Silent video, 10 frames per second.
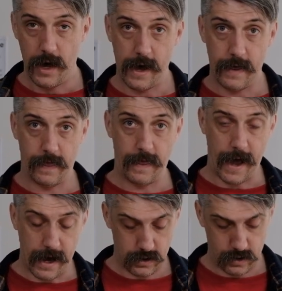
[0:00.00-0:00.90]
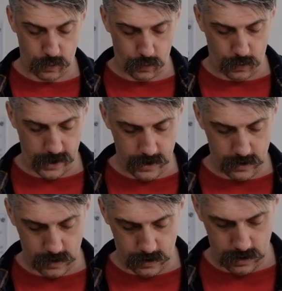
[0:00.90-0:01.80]
and that
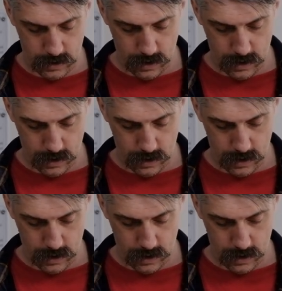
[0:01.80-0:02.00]
will